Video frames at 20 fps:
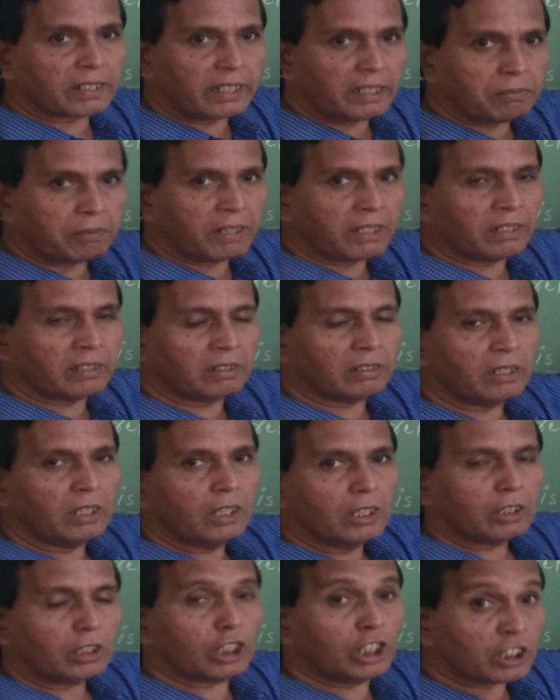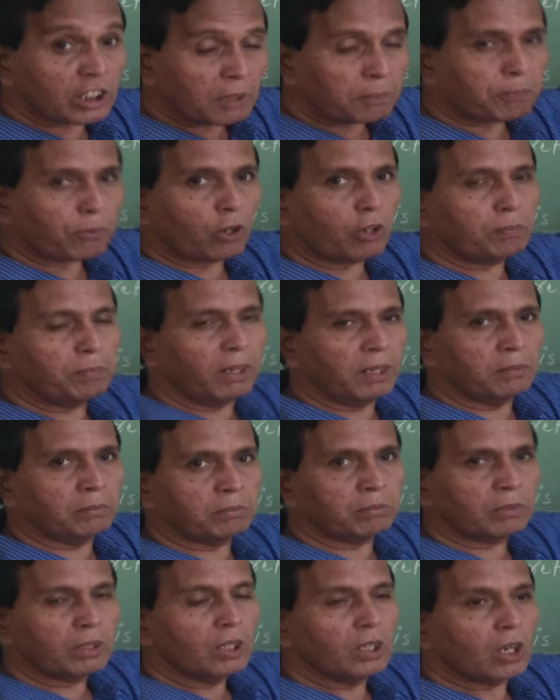given in the
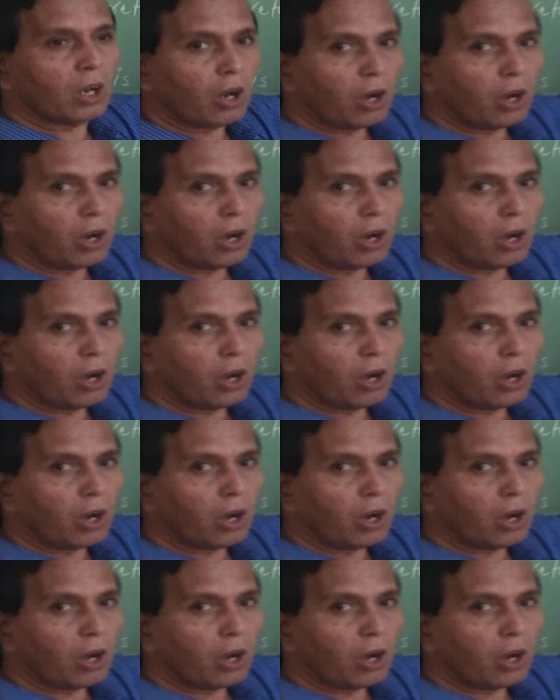problem,